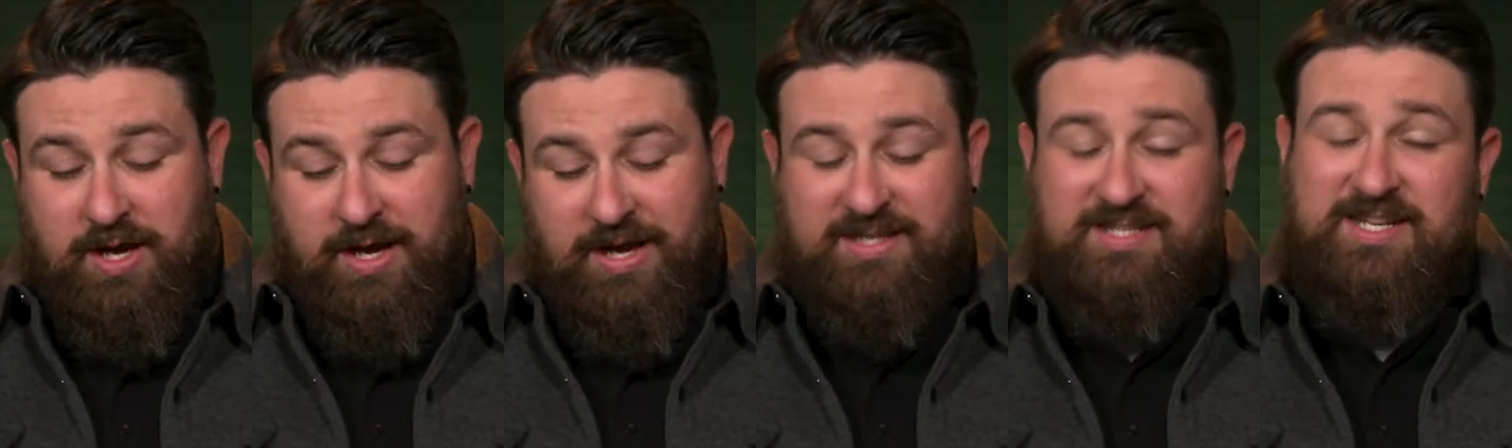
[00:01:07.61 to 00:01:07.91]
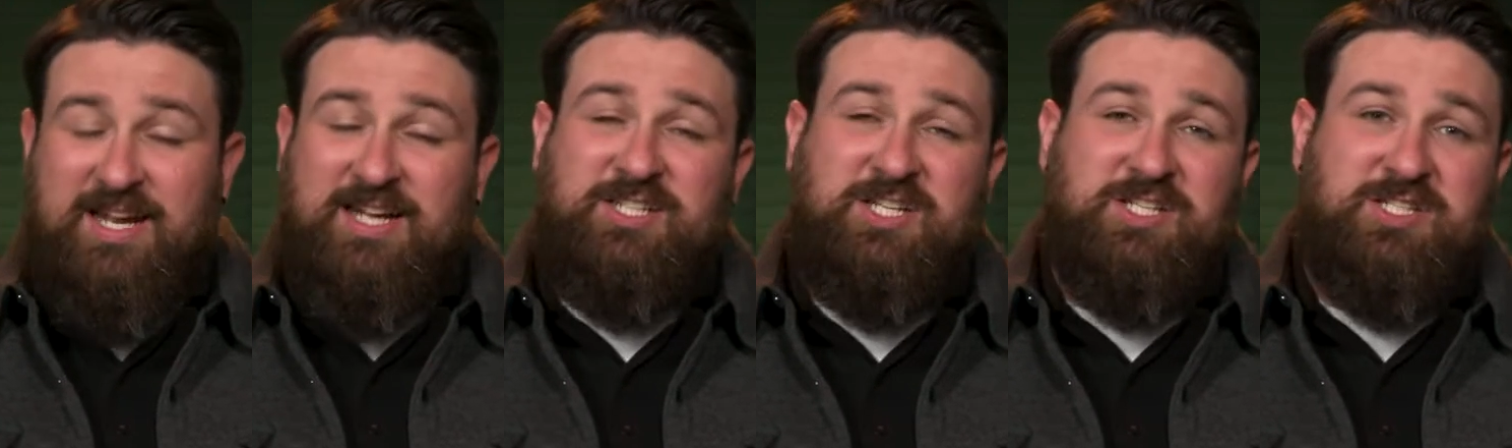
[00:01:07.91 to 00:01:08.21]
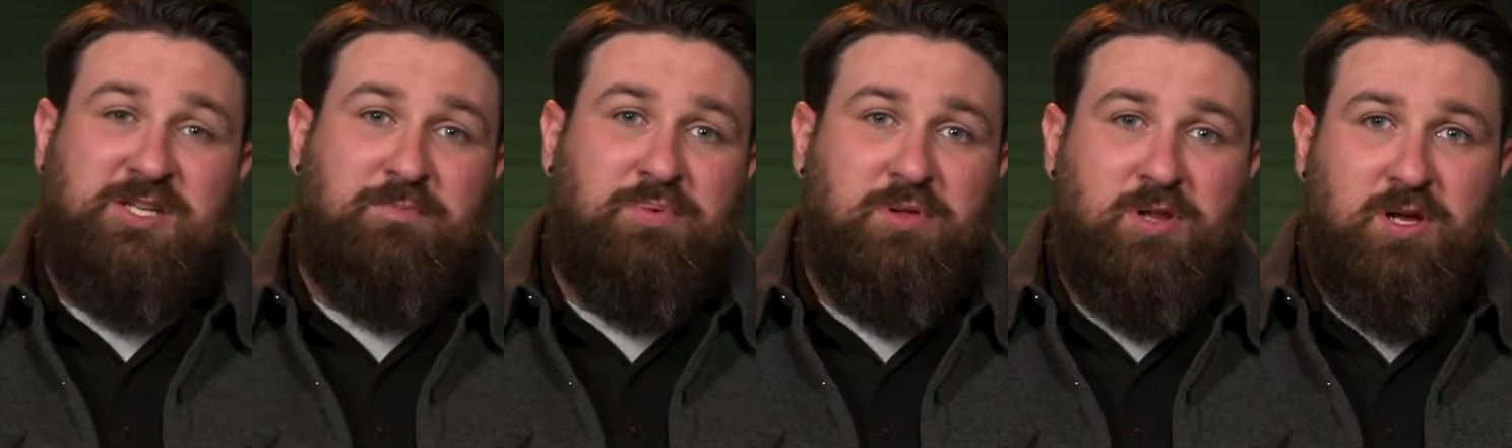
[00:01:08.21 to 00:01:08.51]
It's not just
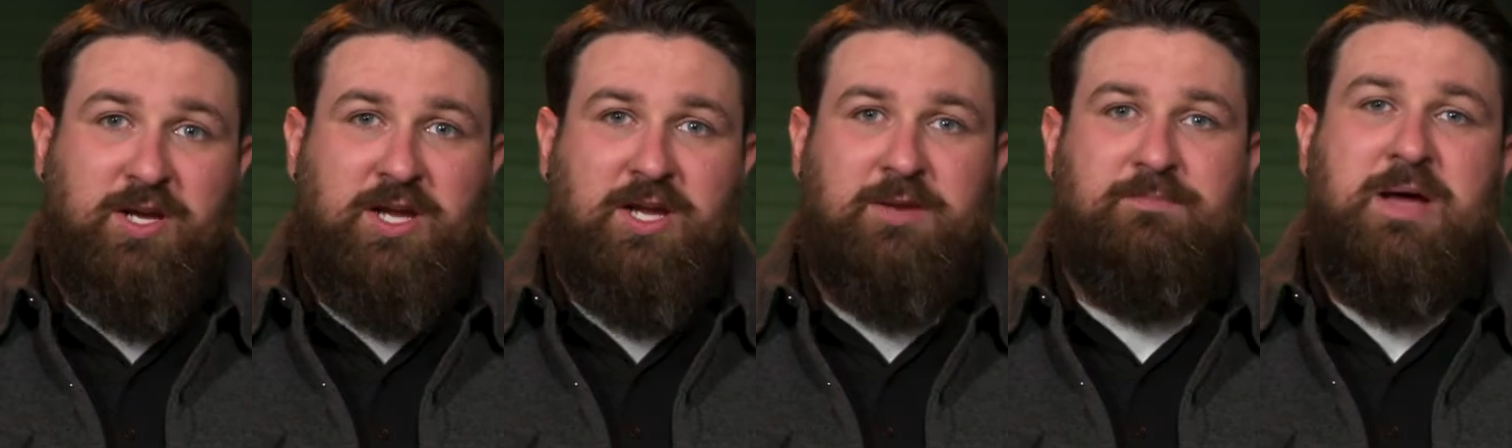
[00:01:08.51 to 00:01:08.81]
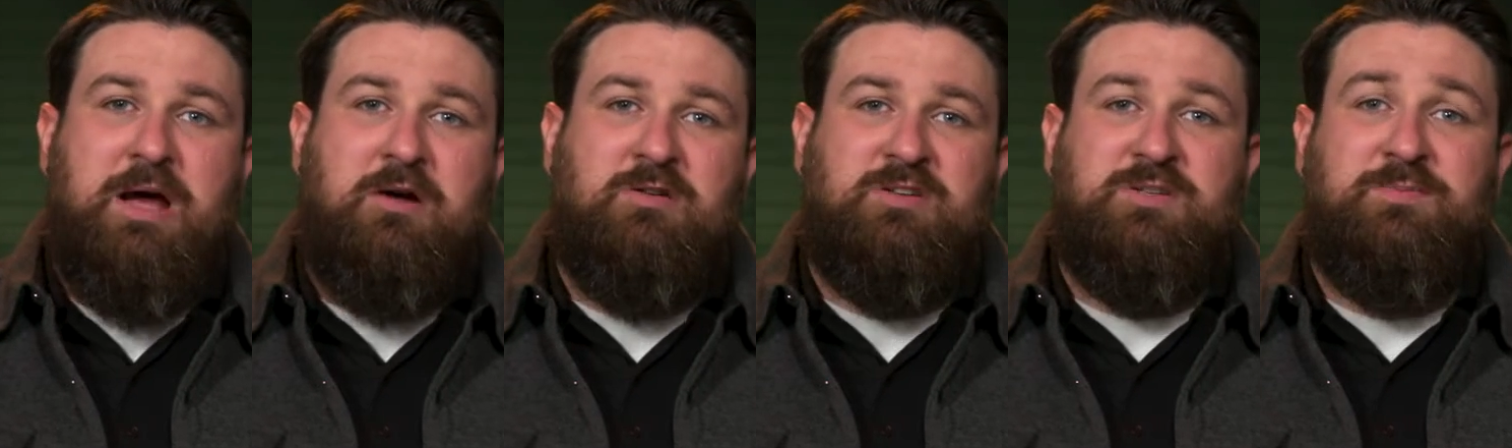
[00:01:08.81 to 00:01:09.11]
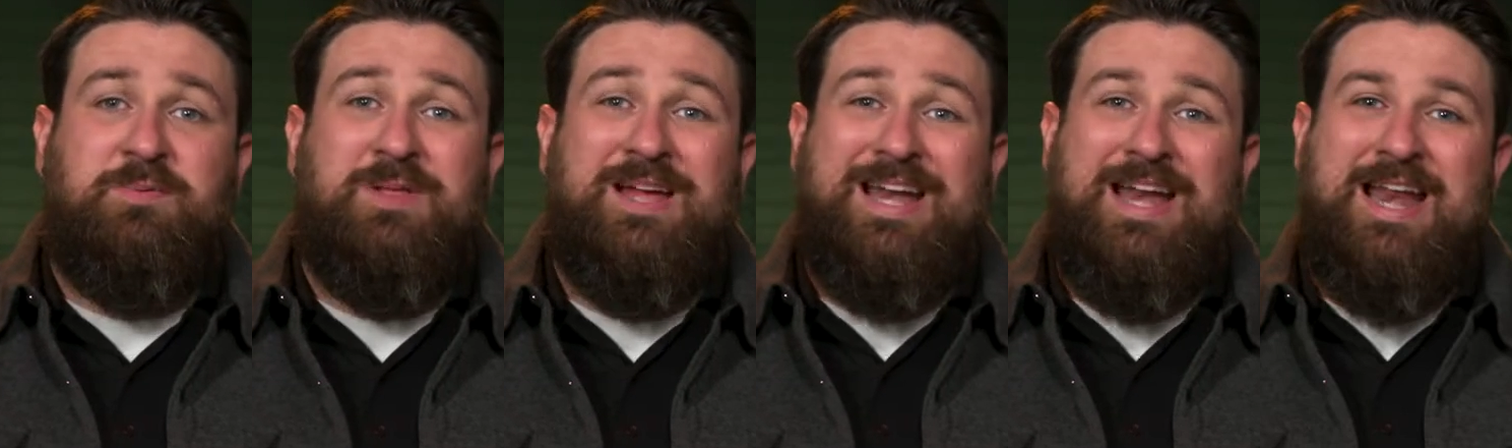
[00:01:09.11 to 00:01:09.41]
a plug-in power
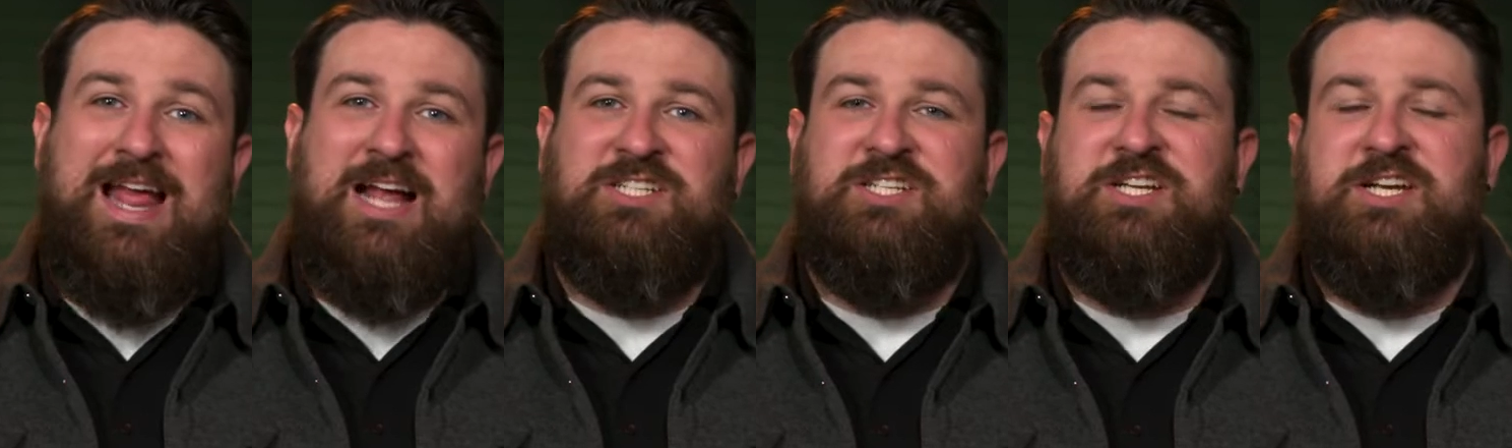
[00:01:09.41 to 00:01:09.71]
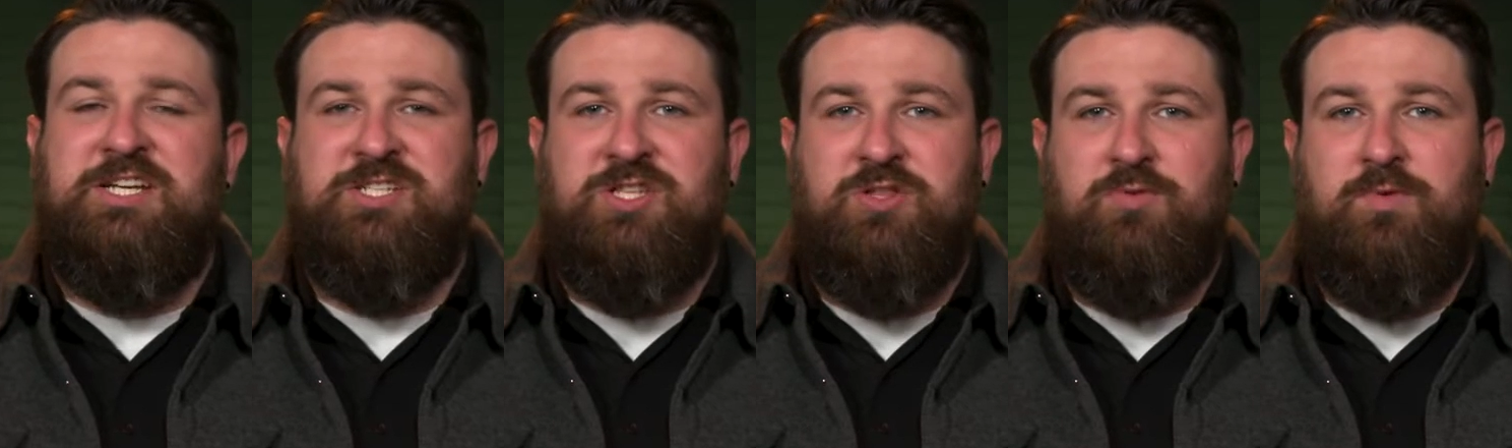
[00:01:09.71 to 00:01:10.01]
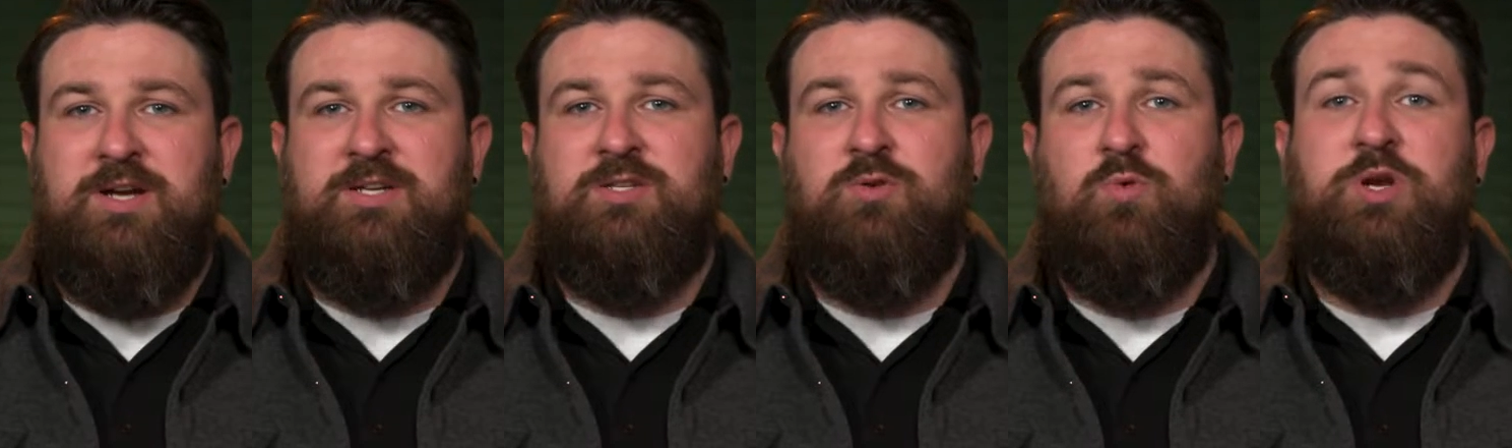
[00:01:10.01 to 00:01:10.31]
supply. It actually has
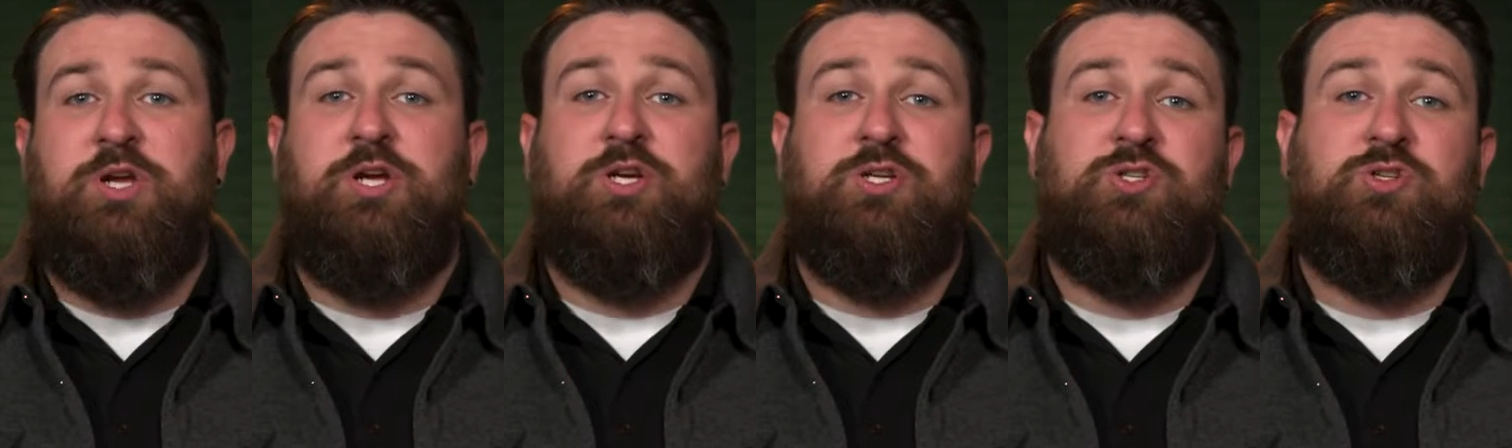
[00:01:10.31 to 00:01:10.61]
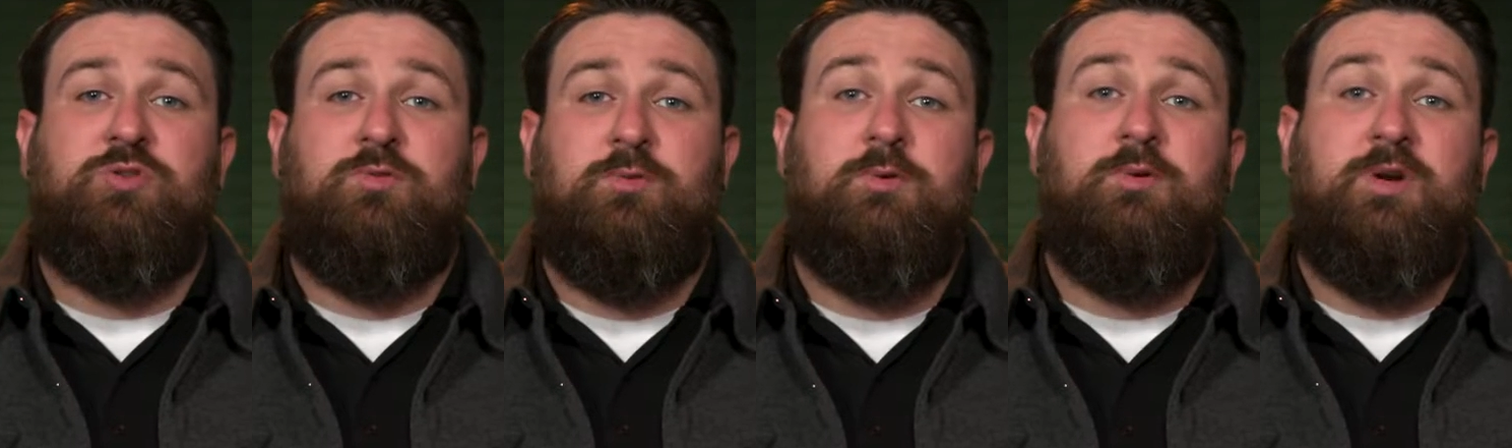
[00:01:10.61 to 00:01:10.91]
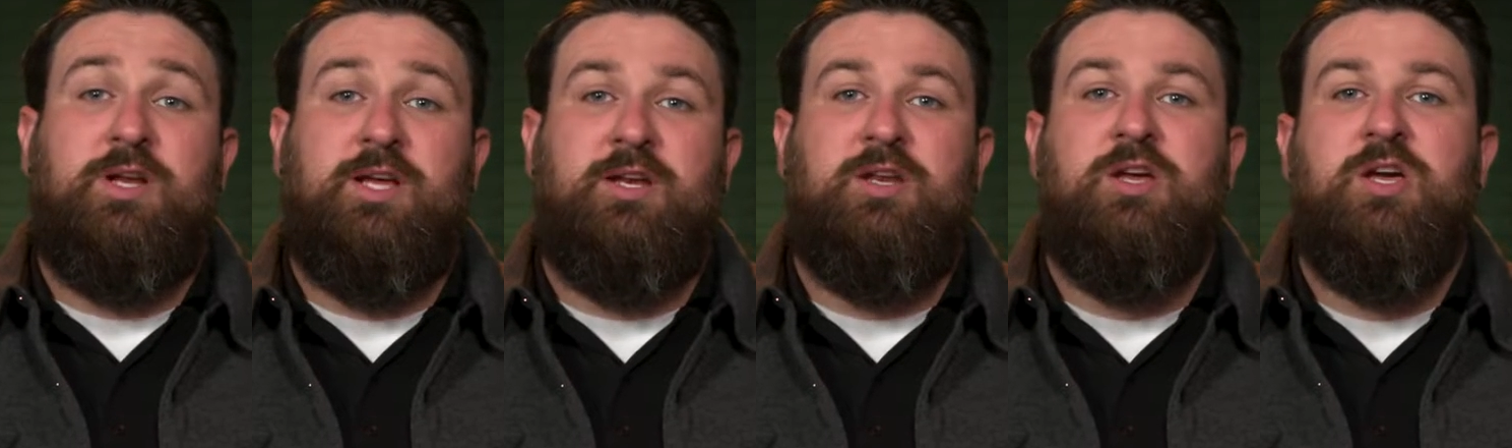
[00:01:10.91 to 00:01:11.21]
thread to where you can screw it
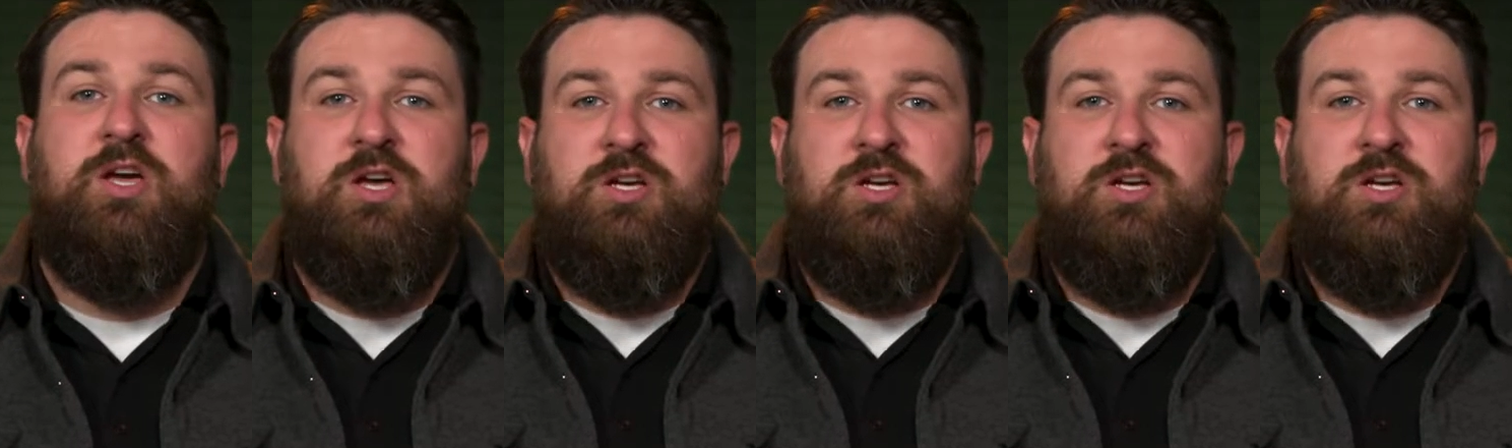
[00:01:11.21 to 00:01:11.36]
in